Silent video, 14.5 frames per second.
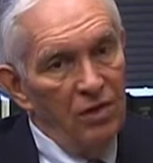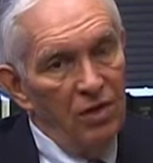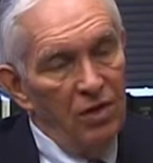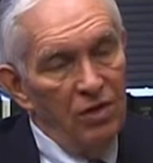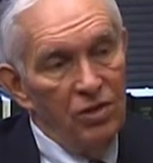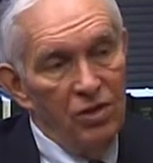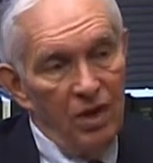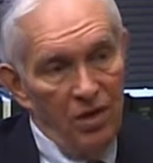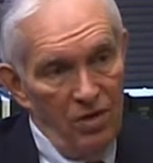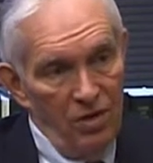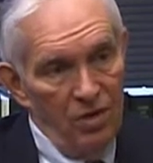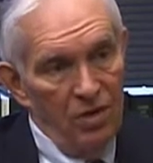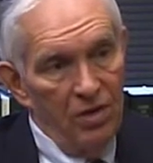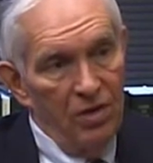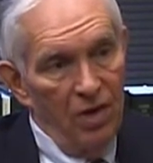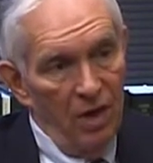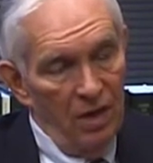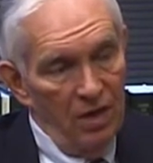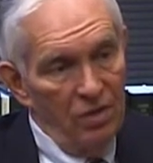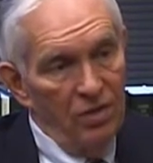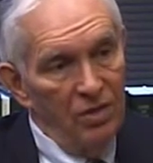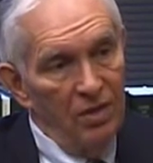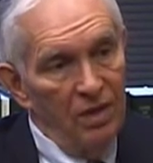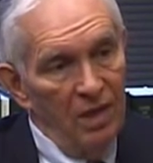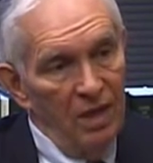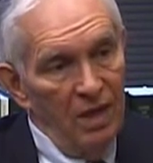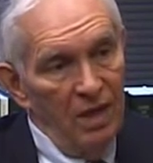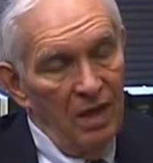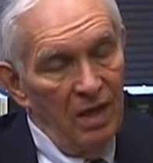her second year in college,
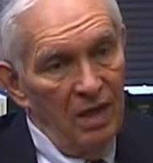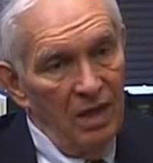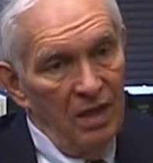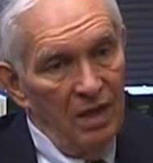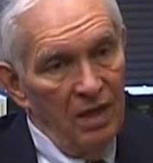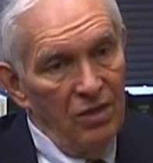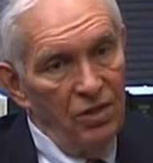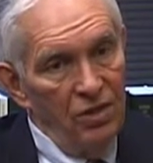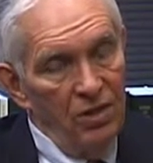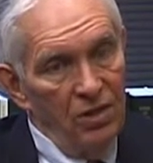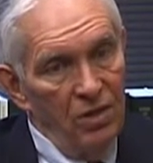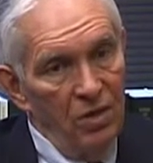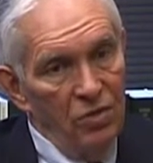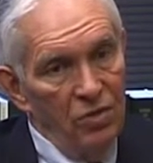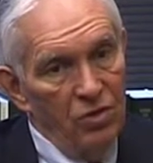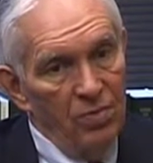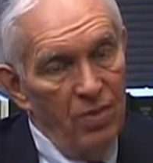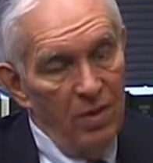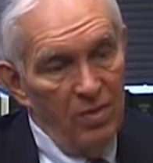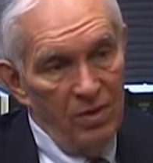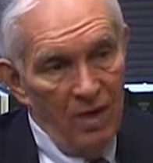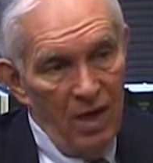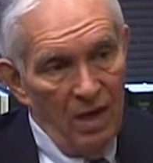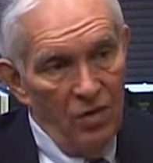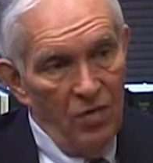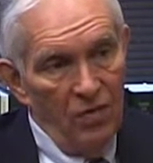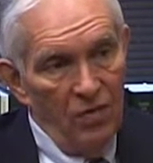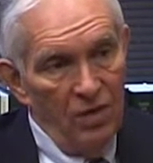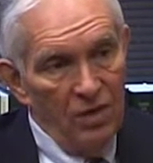and she goes to Pepperdine
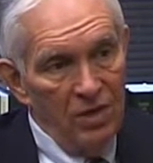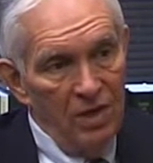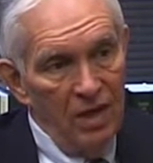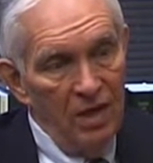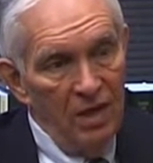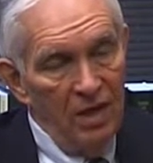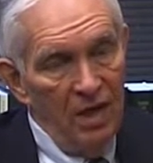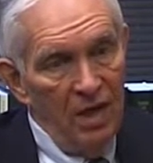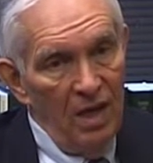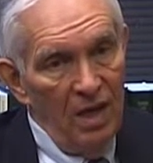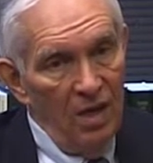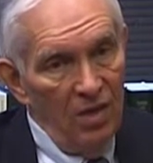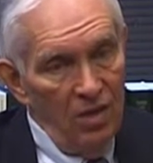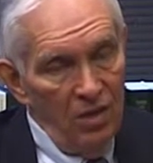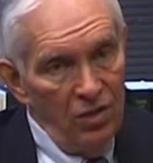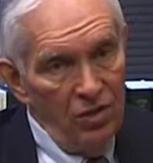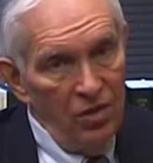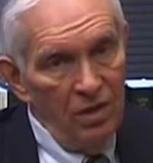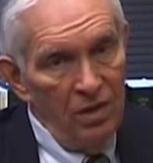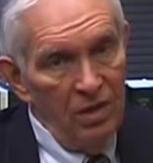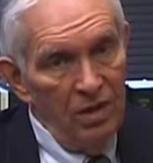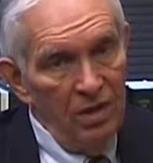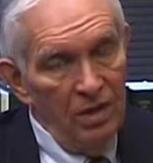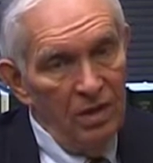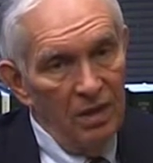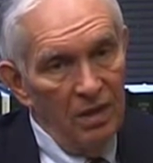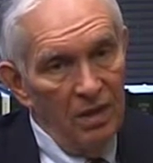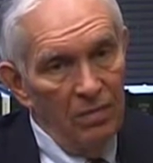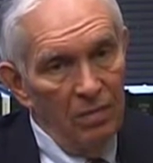University. And this year,
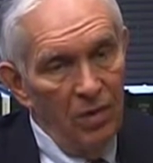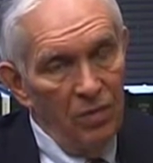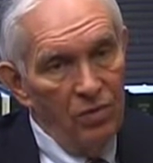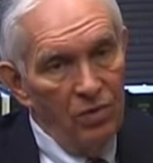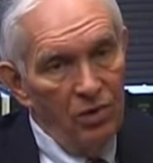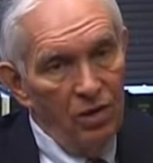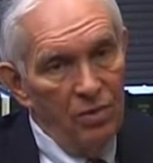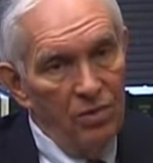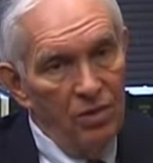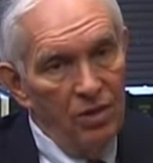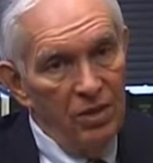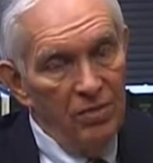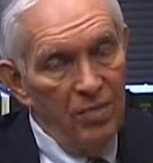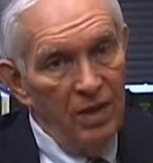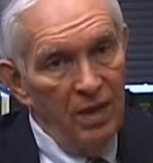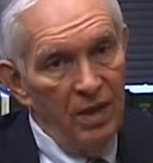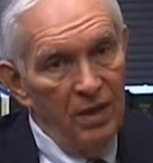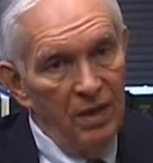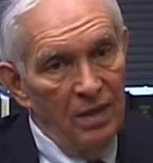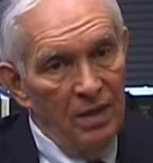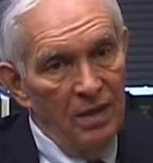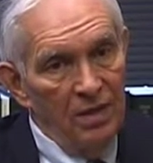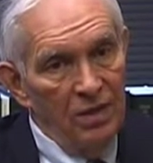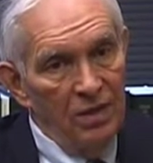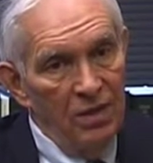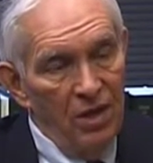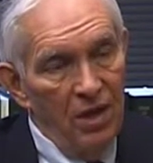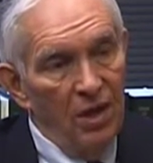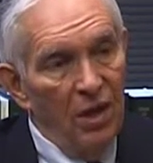both terms, she has been in,
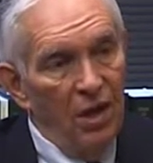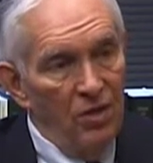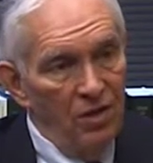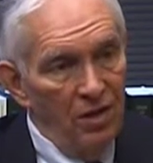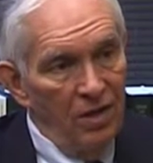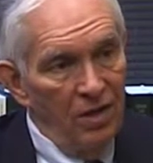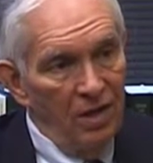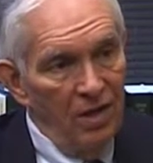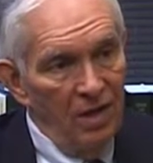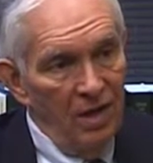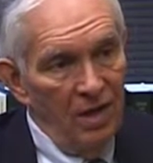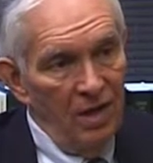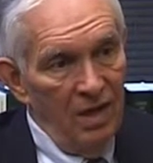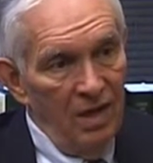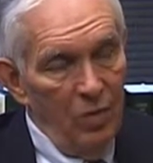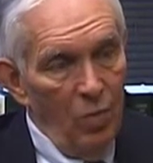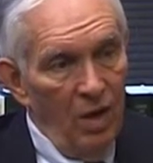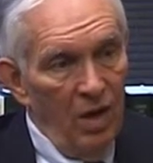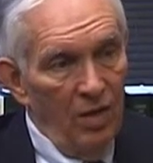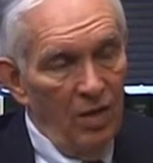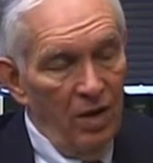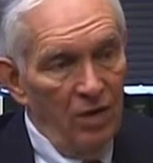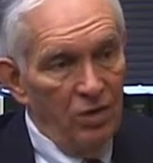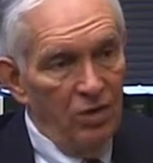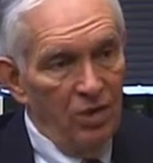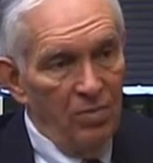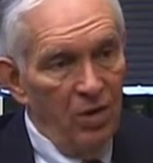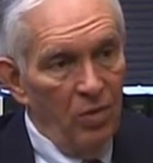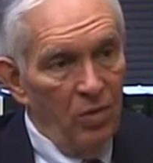studying in London. And while there,
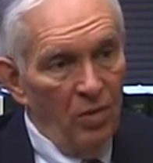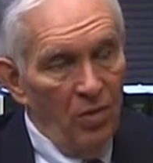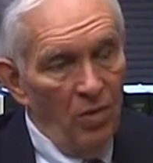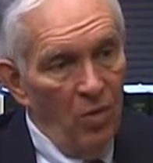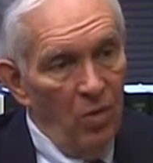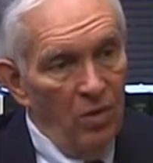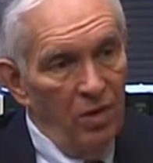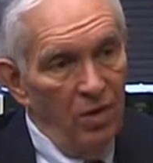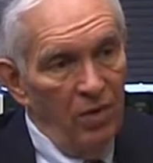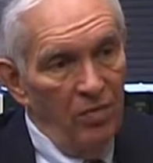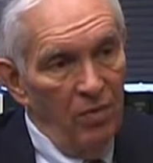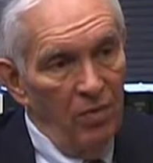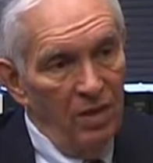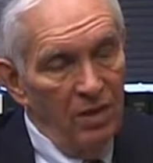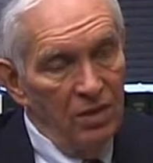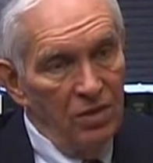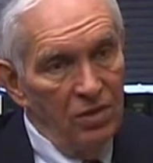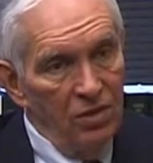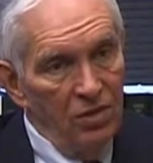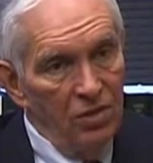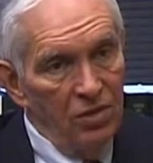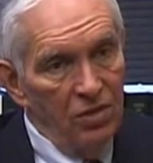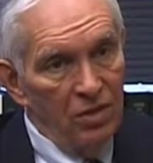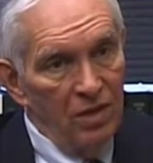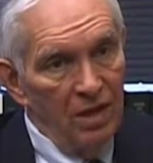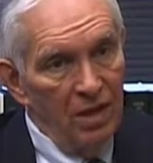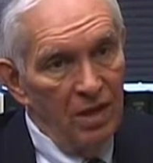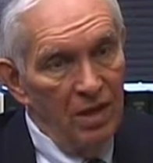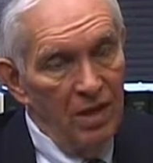she's been going to different places. She just
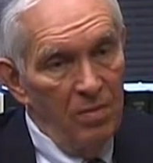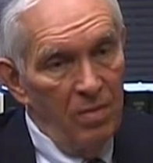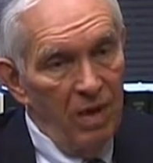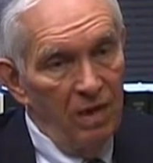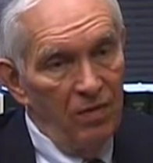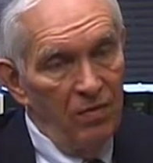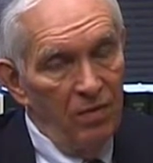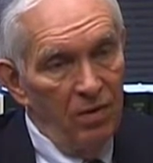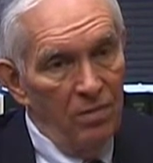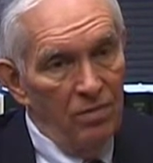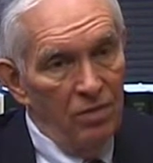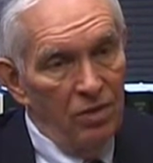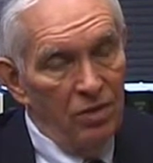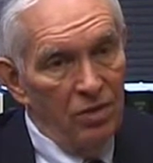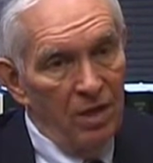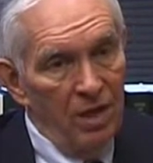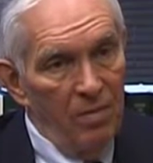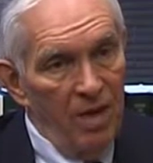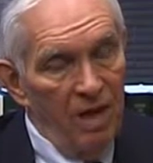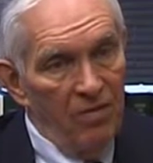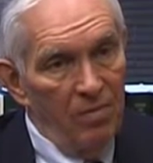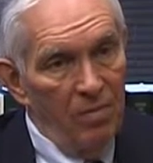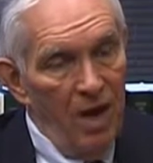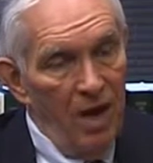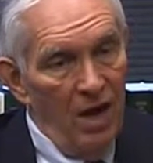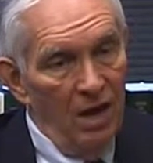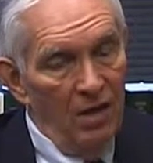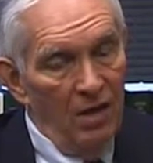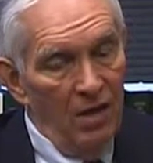got an email from, she just got back from
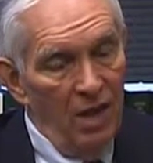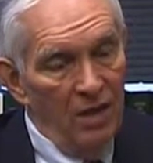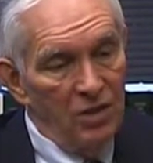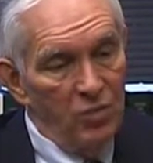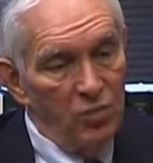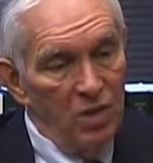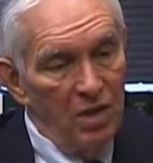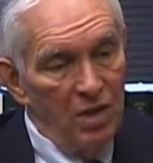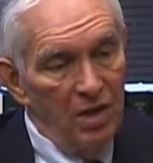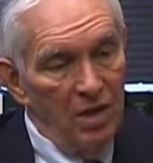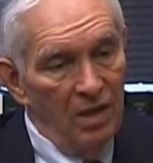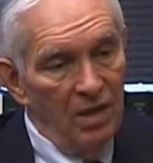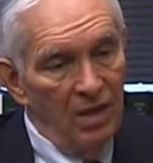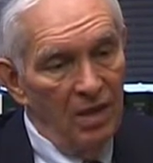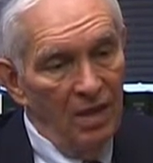Ireland last week, and